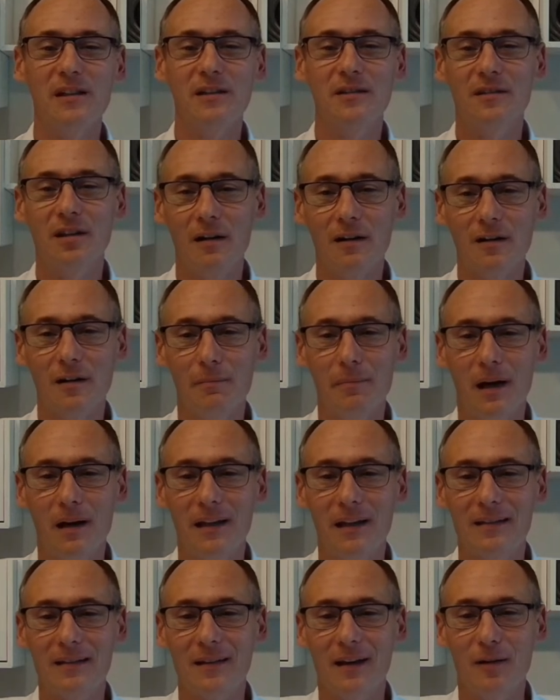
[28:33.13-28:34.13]
talk about
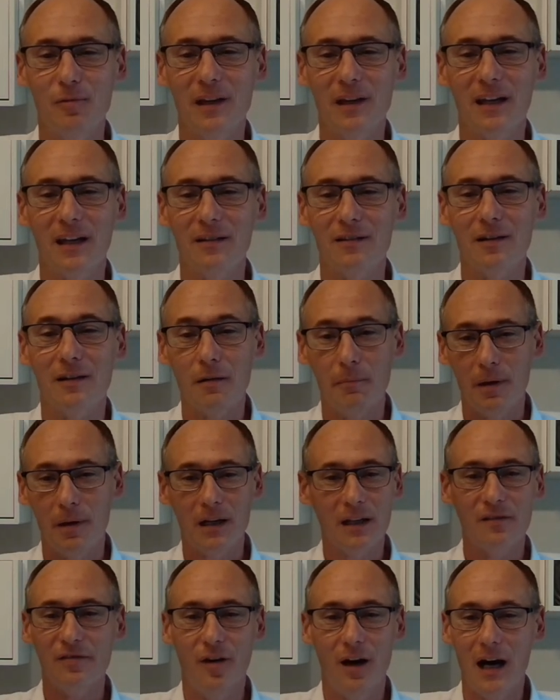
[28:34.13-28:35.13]
it. We can talk about
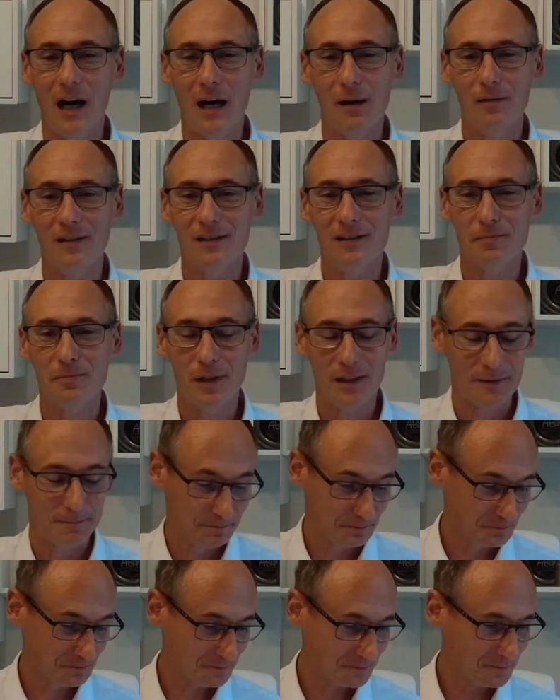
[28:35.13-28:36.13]
it for hours.
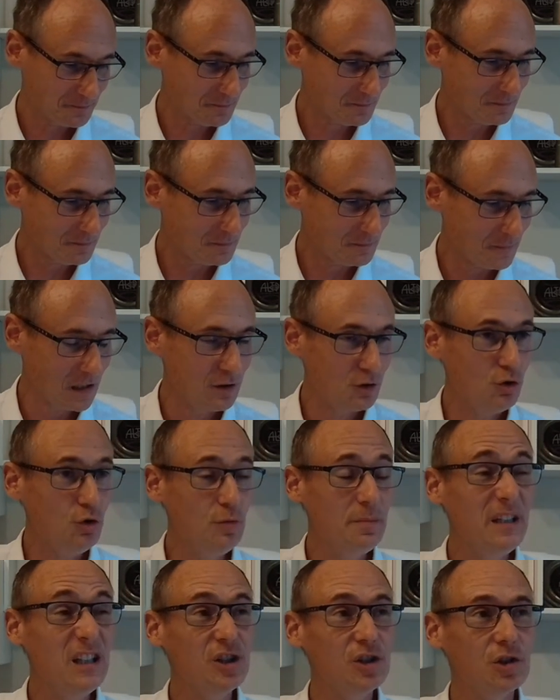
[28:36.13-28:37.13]
But to
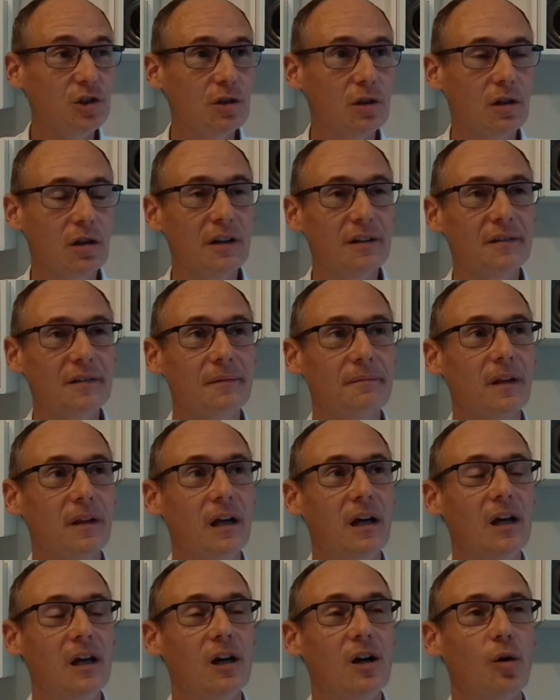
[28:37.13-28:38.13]
be short,
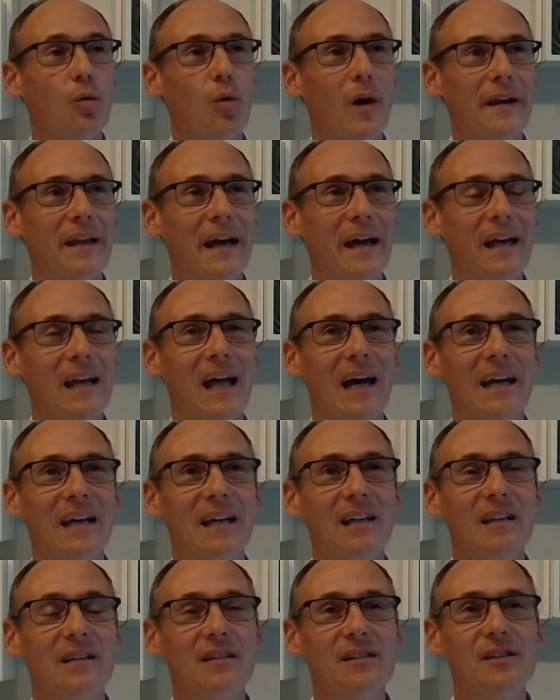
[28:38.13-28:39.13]
what I
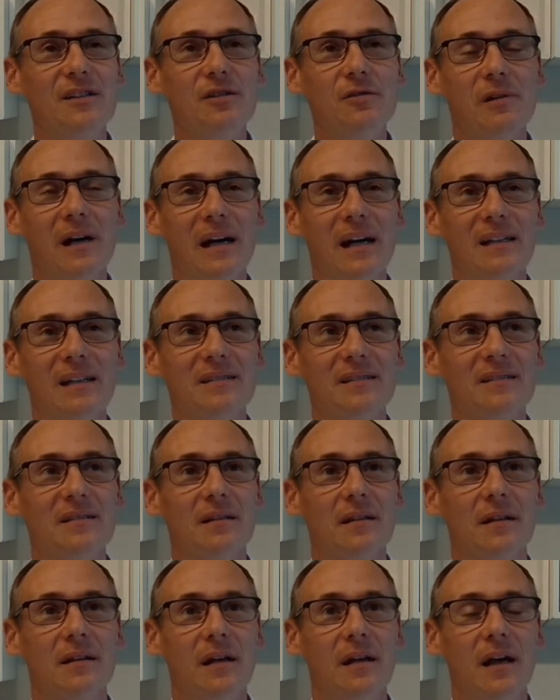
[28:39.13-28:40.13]
like in the
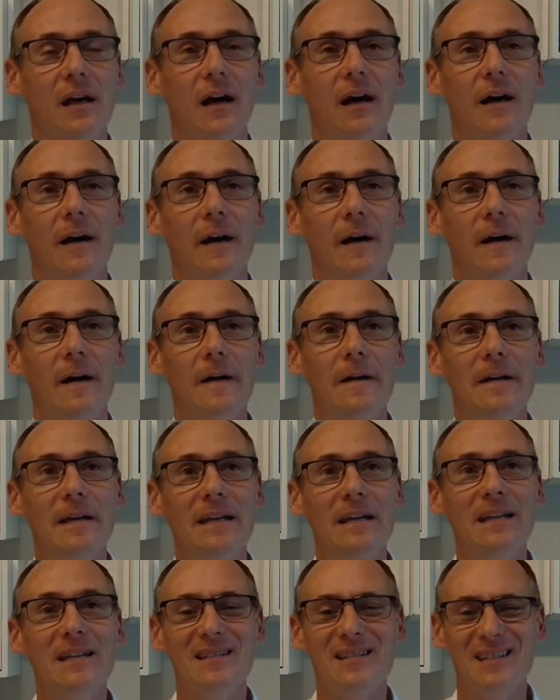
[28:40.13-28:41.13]
U.S.
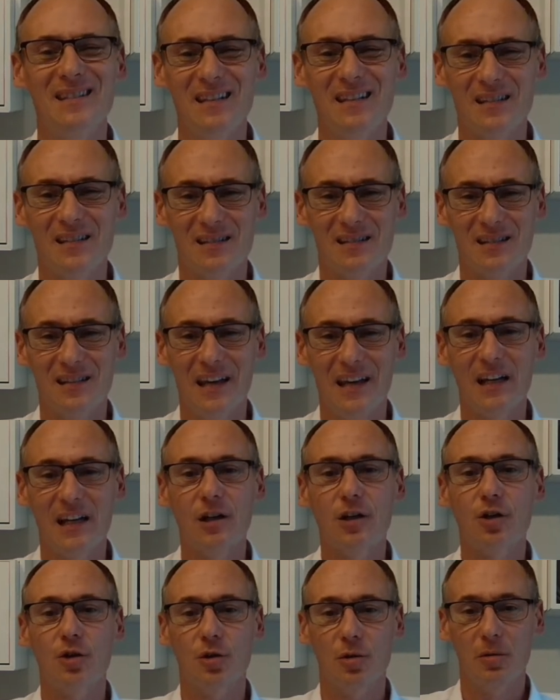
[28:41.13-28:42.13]
Is this
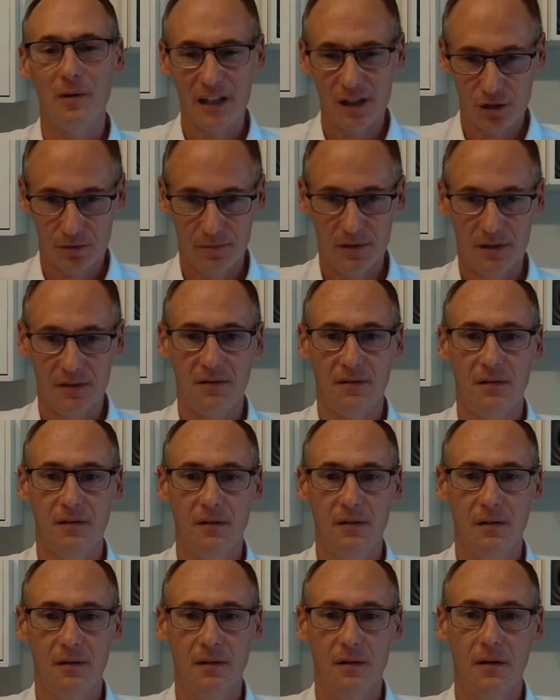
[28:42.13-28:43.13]
encouragement
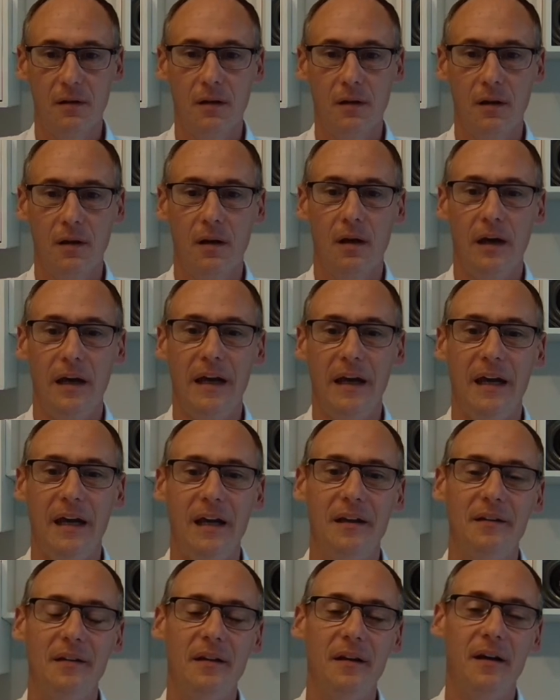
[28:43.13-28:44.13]

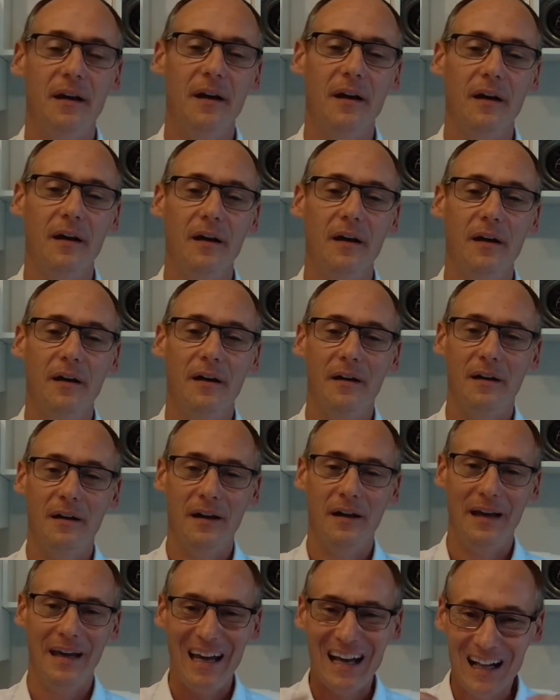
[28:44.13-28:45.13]
and
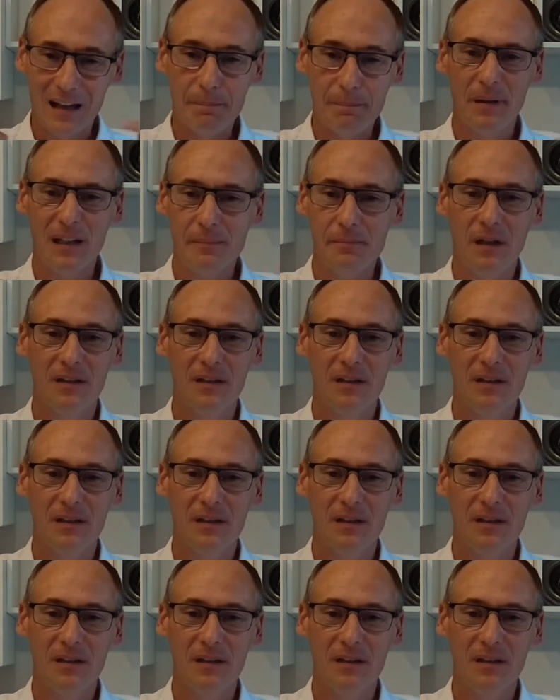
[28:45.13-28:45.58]
helping